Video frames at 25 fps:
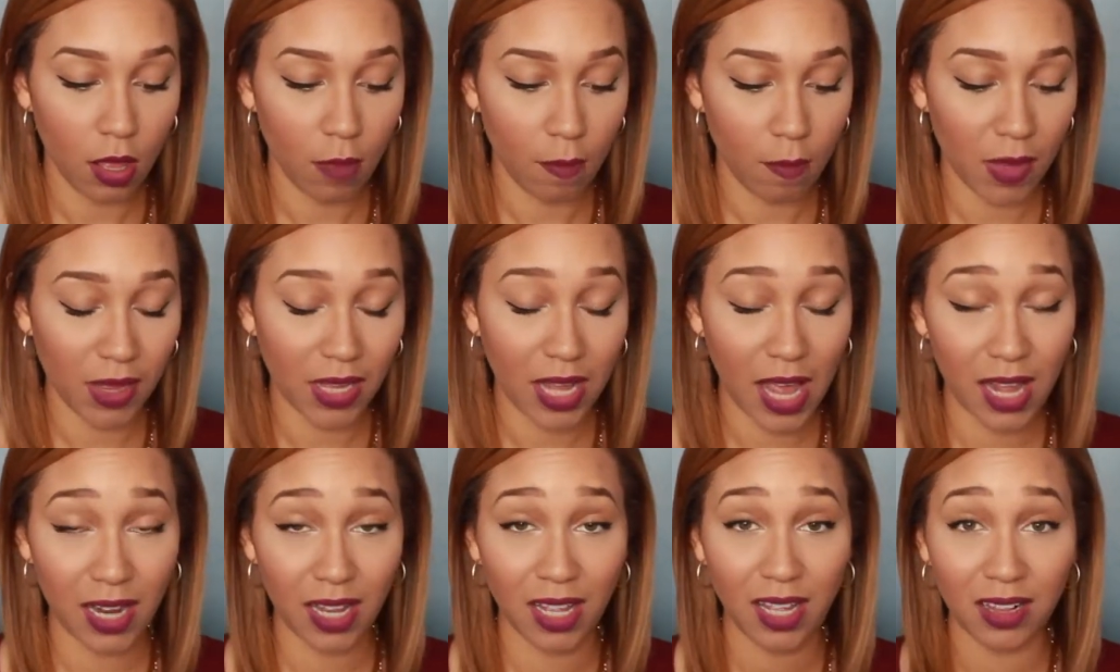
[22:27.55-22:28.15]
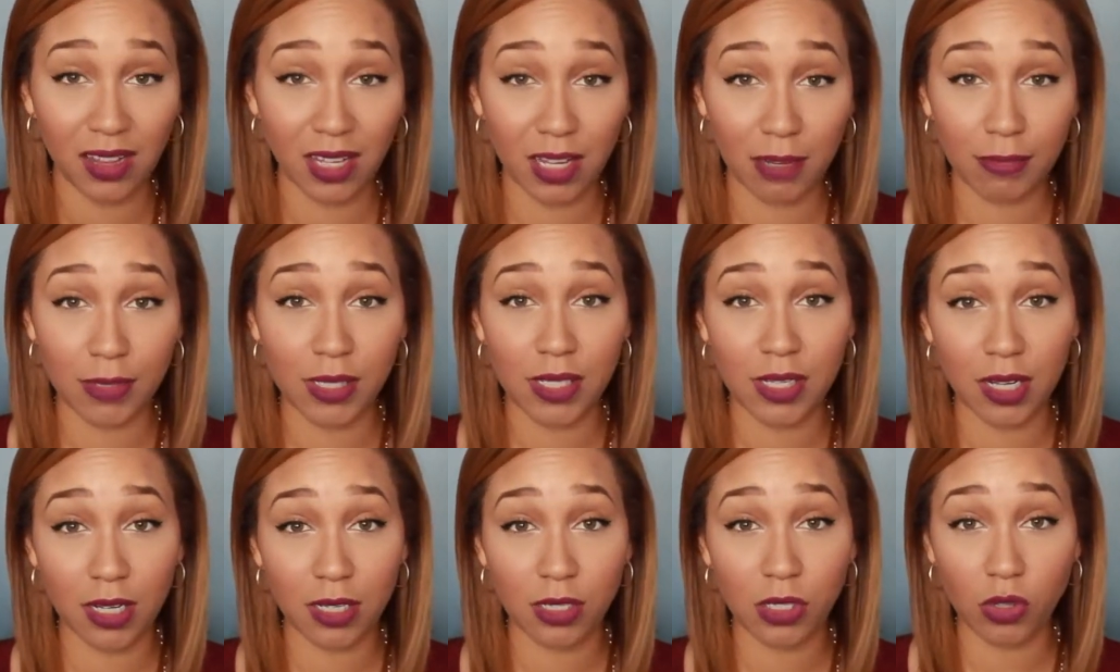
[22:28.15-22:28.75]
Milani
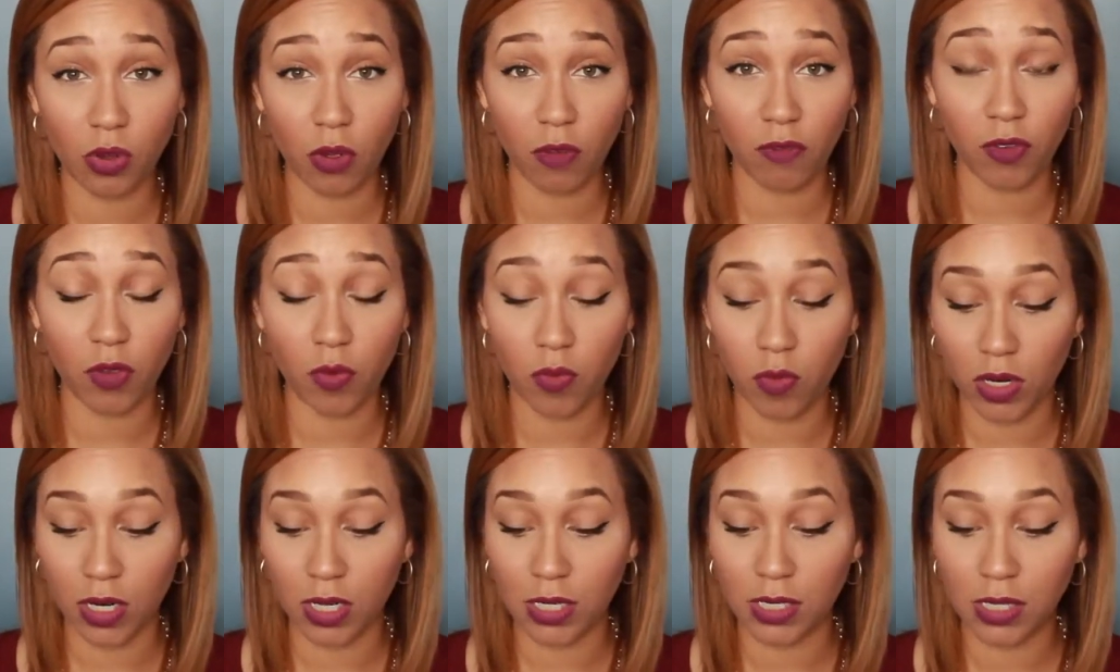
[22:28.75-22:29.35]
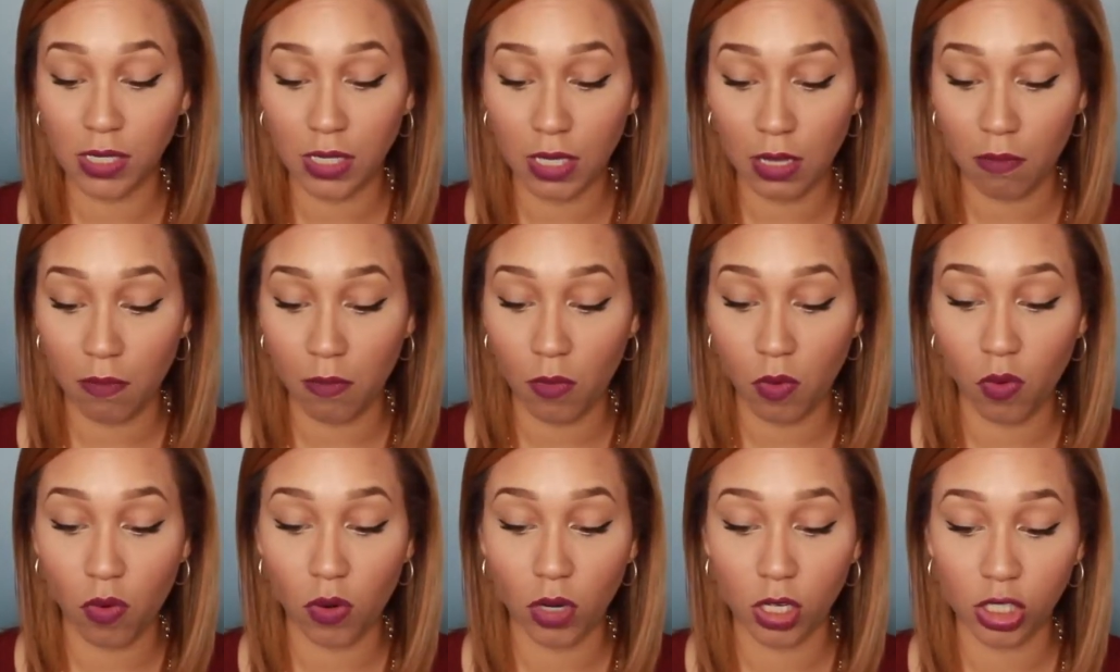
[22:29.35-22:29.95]
lipsticks, so if you want to see
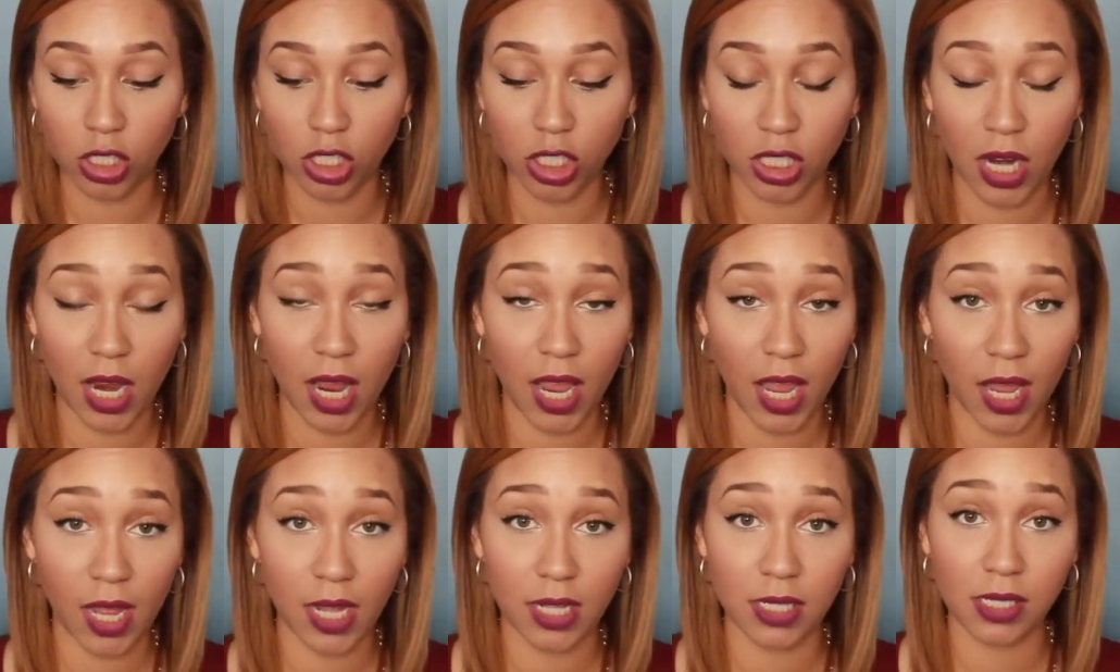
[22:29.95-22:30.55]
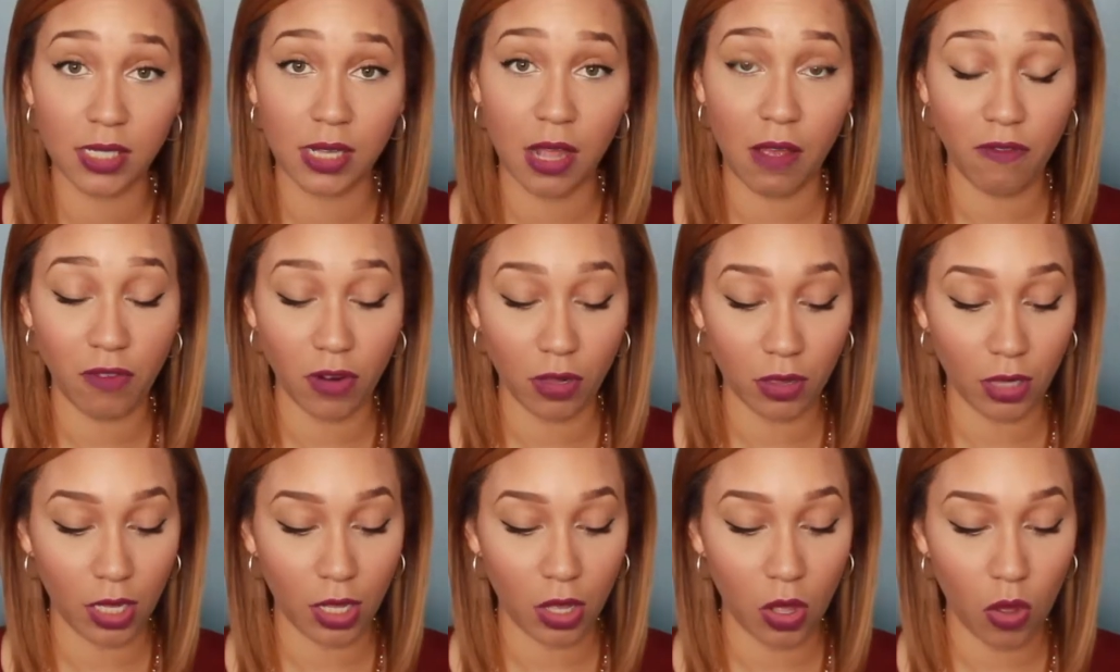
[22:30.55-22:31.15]
more shades,
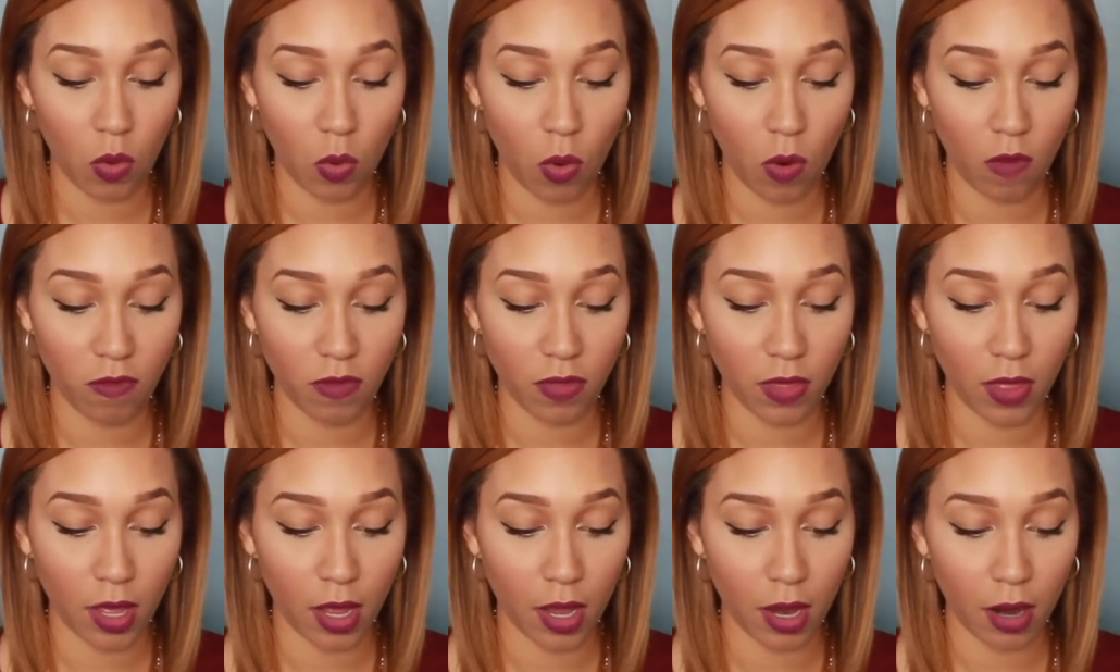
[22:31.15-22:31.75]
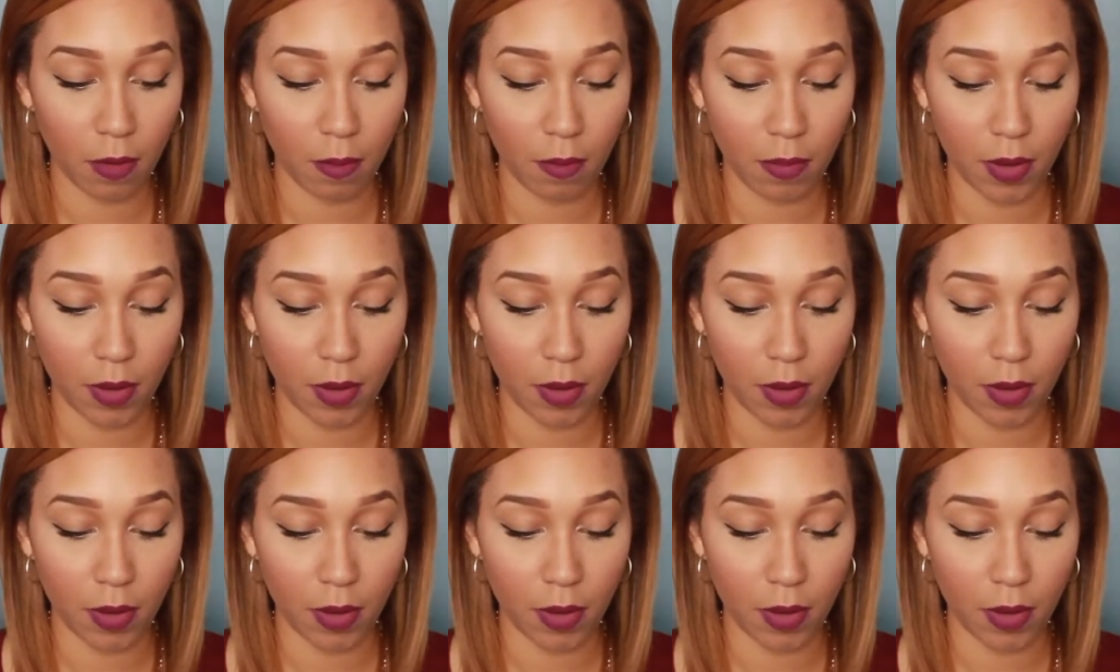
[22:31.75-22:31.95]
definitely go over there.